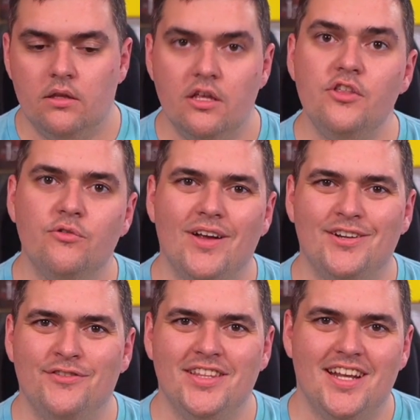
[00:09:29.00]
The other red
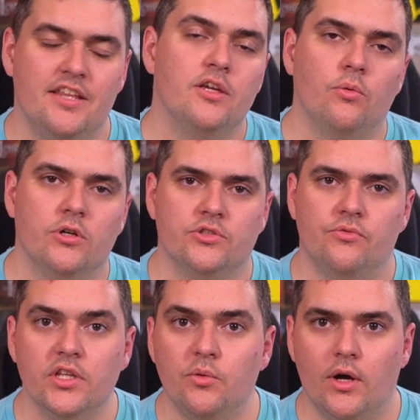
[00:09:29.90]
event that I think works
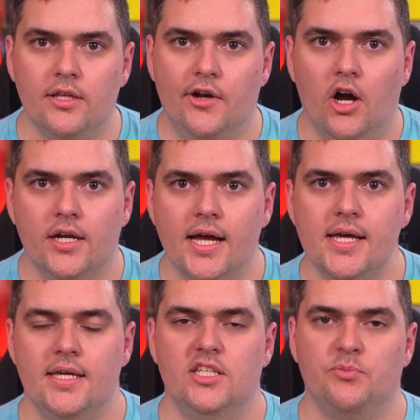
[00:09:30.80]
really well in Hawkeye
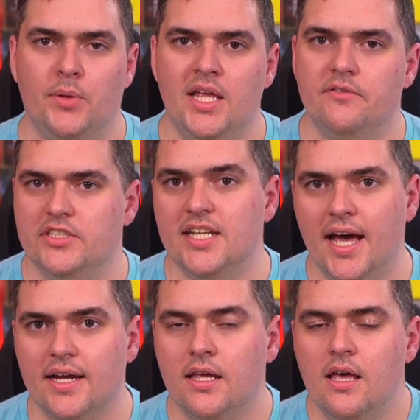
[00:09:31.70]
is Plan of
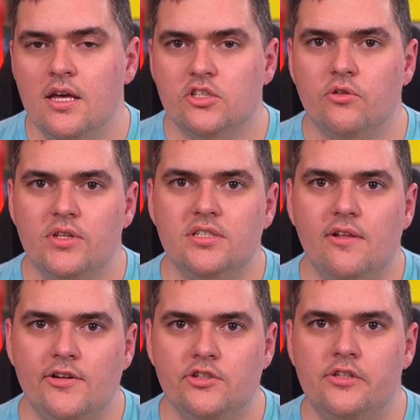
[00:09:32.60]
Attack. So this
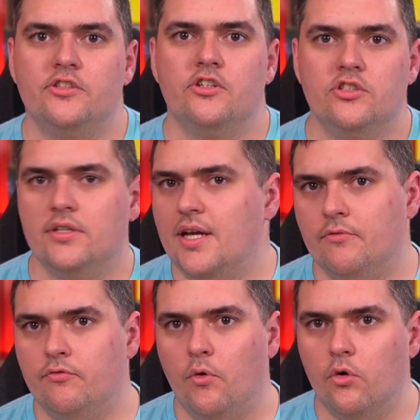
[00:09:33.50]
allows you to search the top
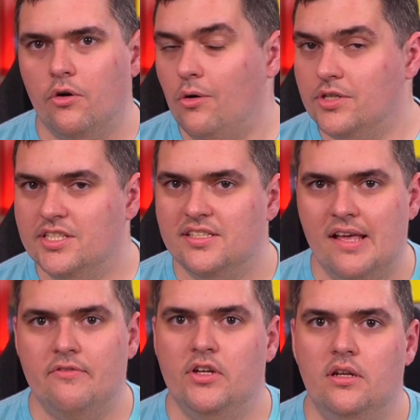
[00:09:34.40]
4 or
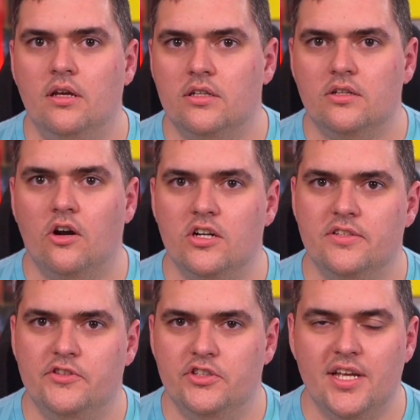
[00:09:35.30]
7 cards of
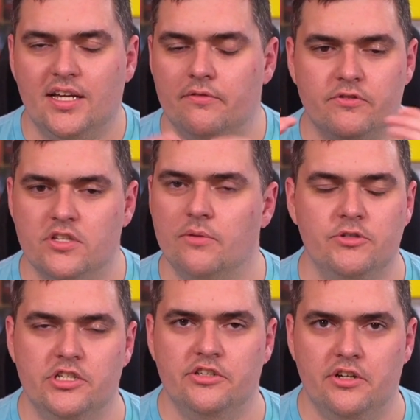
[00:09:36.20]
your deck. If for some
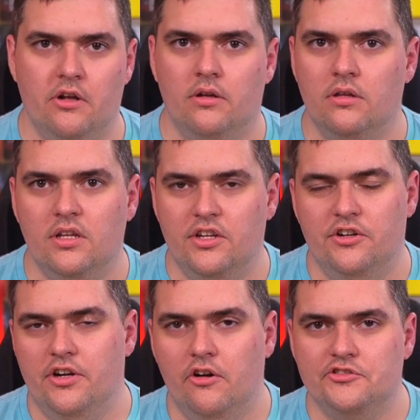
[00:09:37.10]
reason you're in a you're
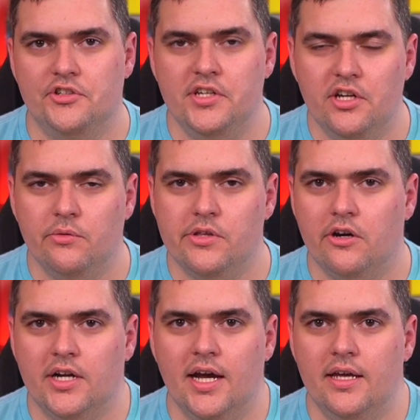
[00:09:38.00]
an alter ego with
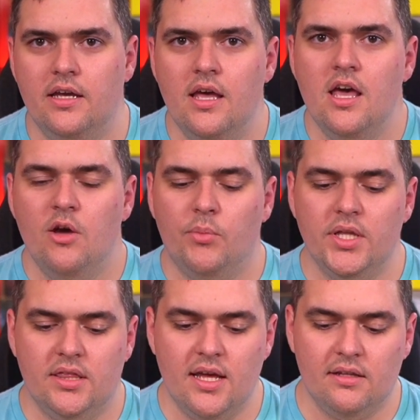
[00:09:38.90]
Hawkeye,
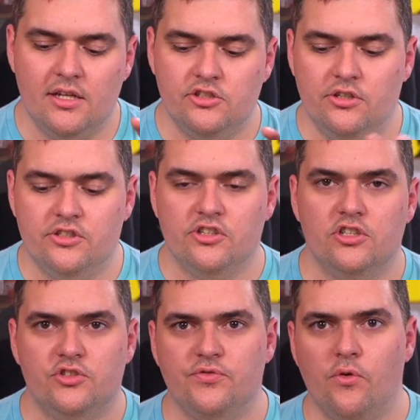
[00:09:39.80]
but that allows you to
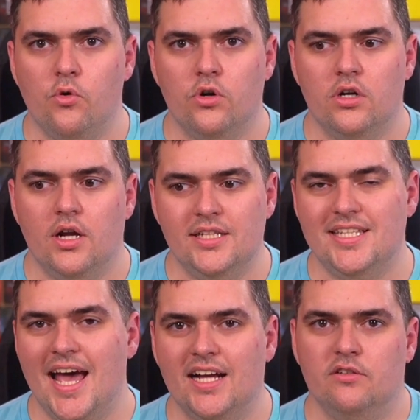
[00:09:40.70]
search for
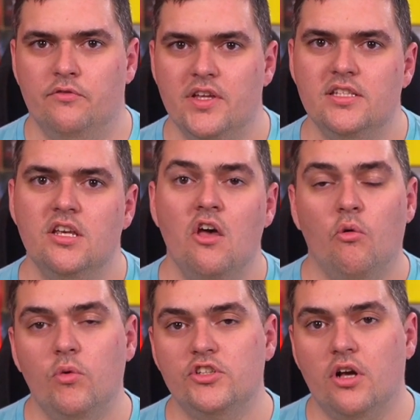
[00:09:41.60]
attack events,
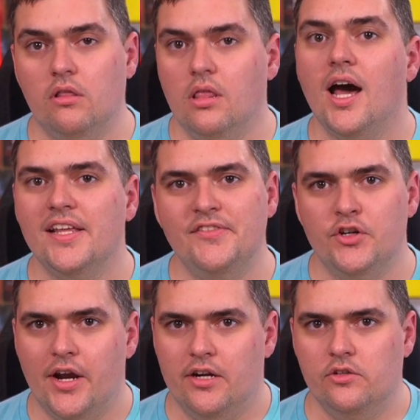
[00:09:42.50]
which a lot of your
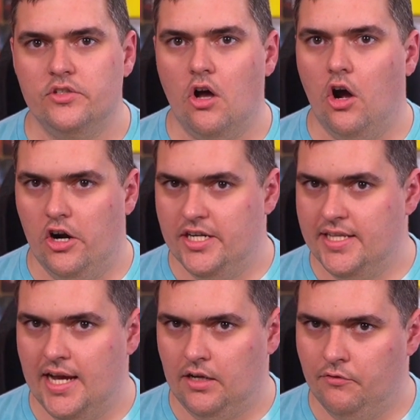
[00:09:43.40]
arrows are
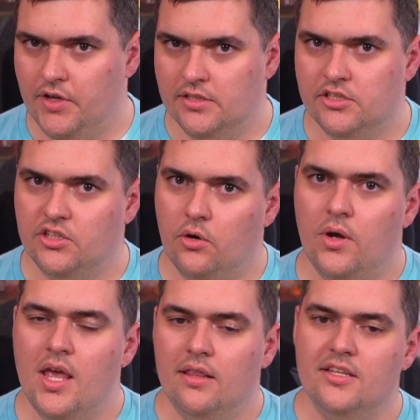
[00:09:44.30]
attack events. So
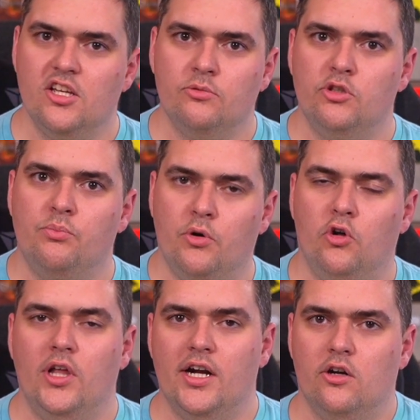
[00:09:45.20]
this helps you
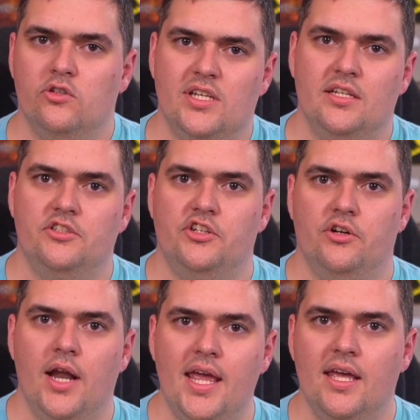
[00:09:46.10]
pull arrows into your
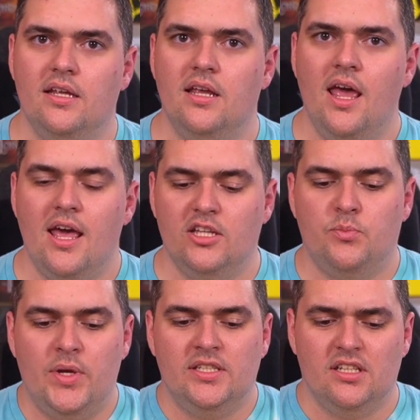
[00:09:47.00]
hand. It's
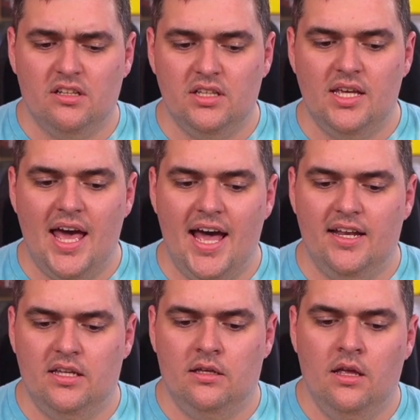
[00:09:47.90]
basically
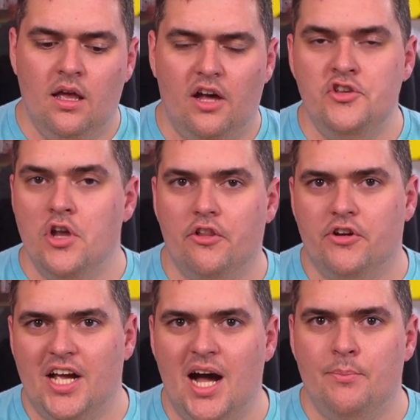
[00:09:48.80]
adding another
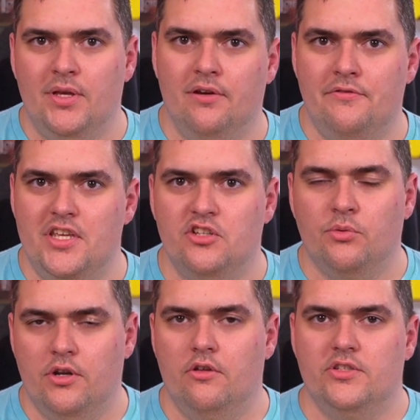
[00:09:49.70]
copy of each one
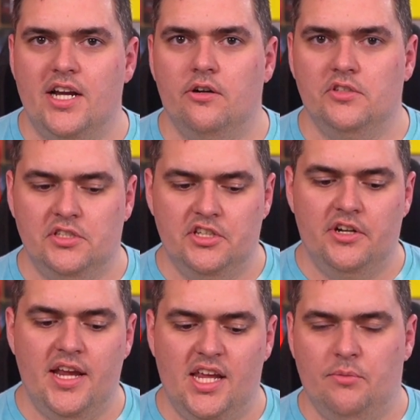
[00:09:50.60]
of those arrows into your
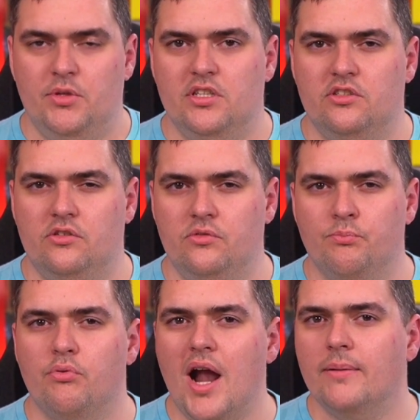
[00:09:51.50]
hand, because
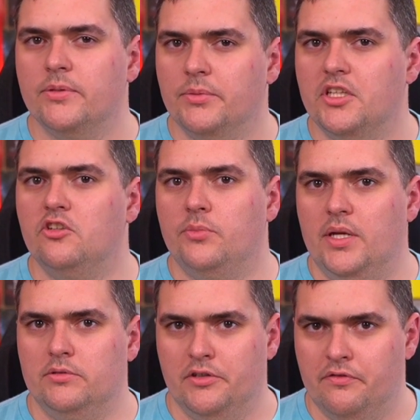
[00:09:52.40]
probably you'll be
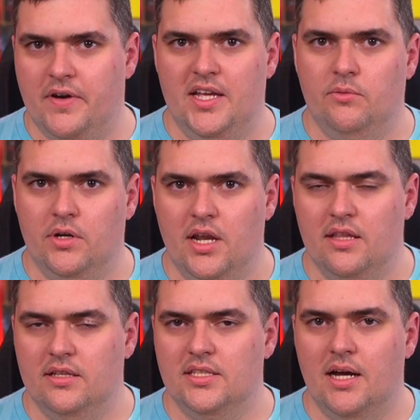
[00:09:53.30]
able to find one in
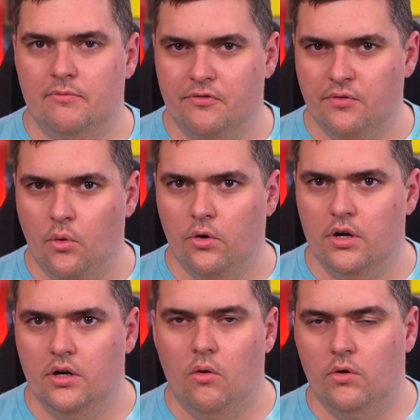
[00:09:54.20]
the top
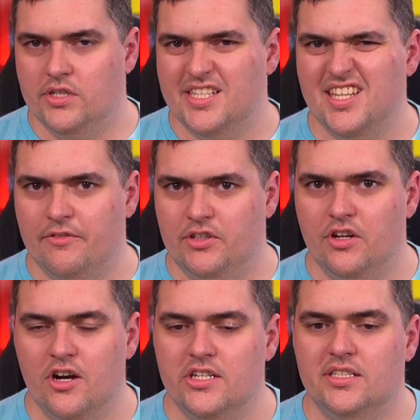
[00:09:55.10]
4 or 7
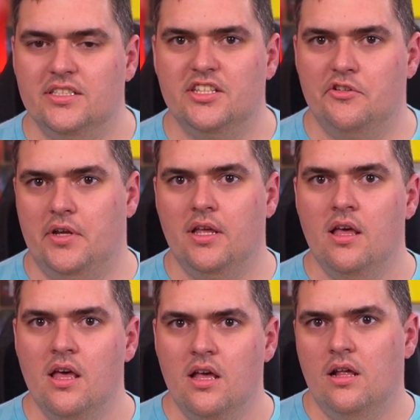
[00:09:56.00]
cards, considering
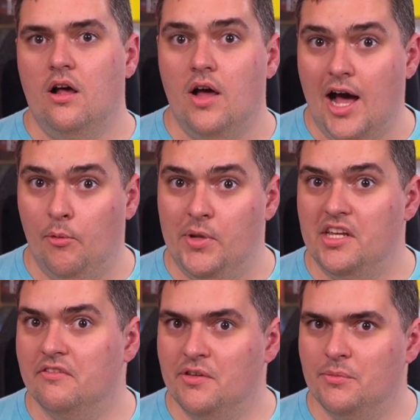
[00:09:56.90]
how many
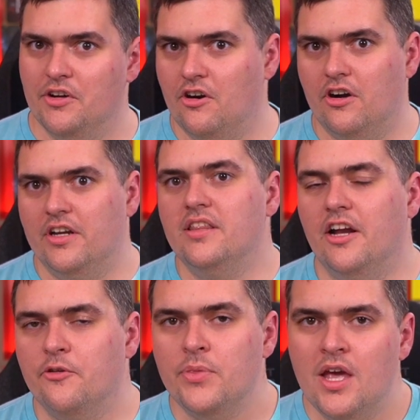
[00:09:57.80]
of them there are in
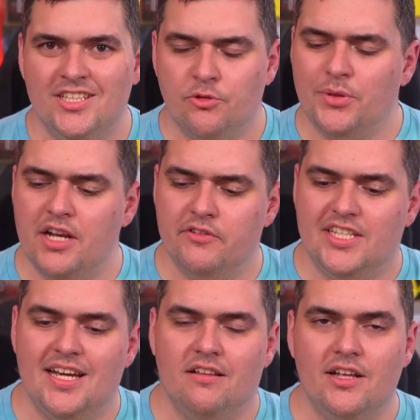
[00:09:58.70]
there. So Plan of
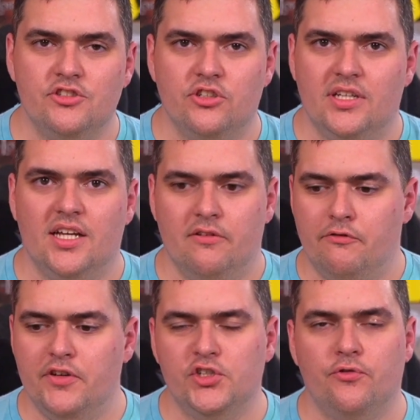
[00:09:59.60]
Attack allows you to kind of
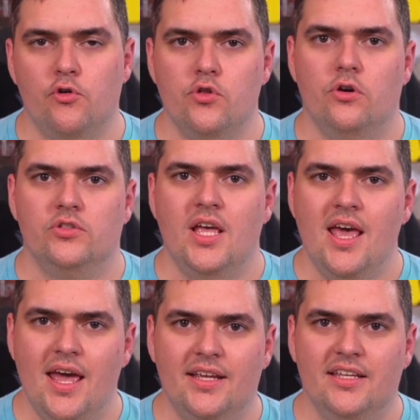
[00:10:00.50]
fish for those
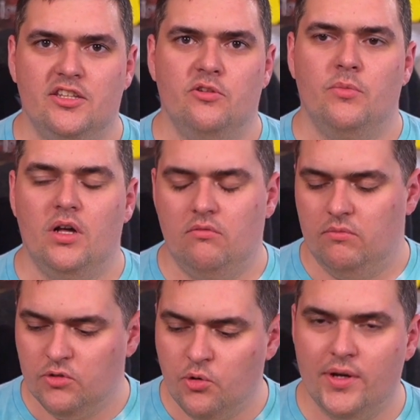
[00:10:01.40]
and get them
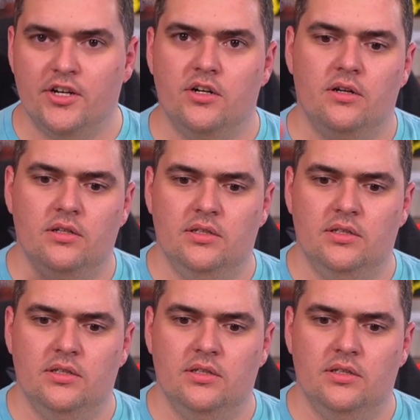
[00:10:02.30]
quicker,